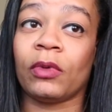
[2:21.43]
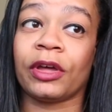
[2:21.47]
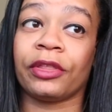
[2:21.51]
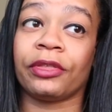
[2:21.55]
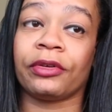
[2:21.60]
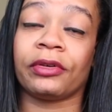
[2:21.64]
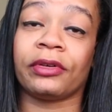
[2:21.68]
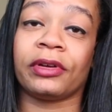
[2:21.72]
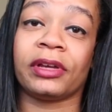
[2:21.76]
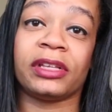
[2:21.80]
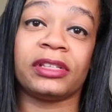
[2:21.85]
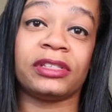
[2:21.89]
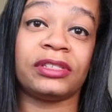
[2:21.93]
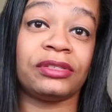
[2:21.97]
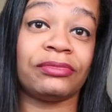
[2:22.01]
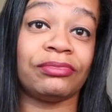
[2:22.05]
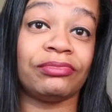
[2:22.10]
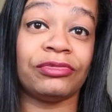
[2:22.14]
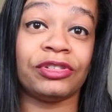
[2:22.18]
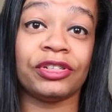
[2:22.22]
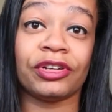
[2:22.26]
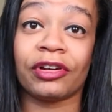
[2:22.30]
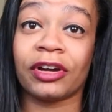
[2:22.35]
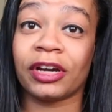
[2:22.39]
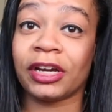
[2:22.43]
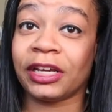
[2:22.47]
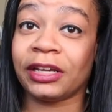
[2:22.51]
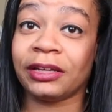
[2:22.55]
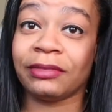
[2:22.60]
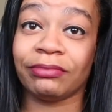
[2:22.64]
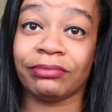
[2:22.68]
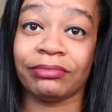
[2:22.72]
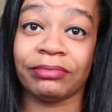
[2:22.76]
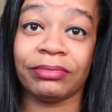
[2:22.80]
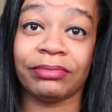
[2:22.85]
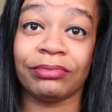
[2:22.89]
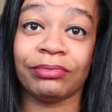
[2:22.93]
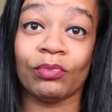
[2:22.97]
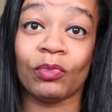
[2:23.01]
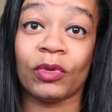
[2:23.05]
whether it's during